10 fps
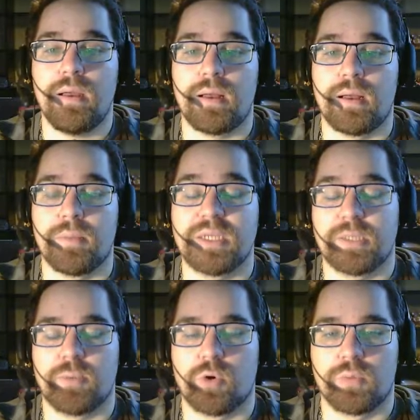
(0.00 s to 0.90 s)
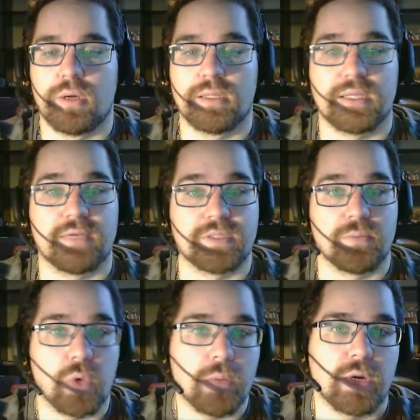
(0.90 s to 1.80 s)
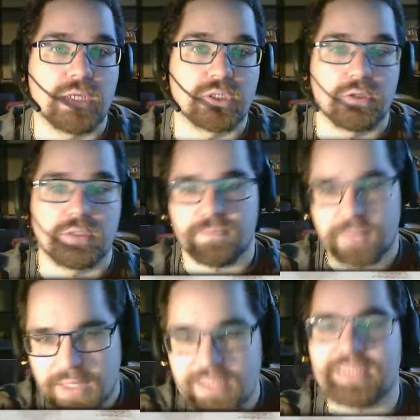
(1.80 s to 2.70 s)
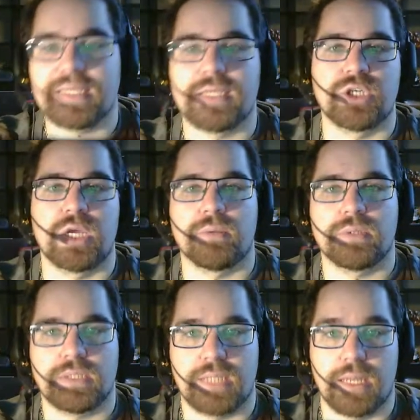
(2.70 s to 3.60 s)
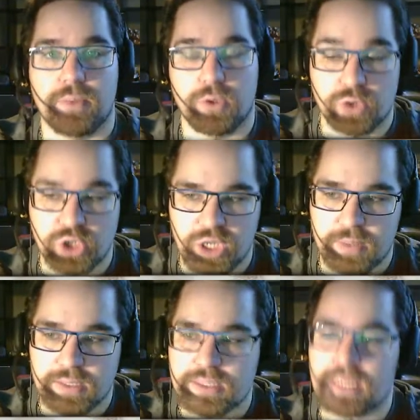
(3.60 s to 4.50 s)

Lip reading: basic Pokemon that gives them 1 prize card, unless they snipe your Shamans.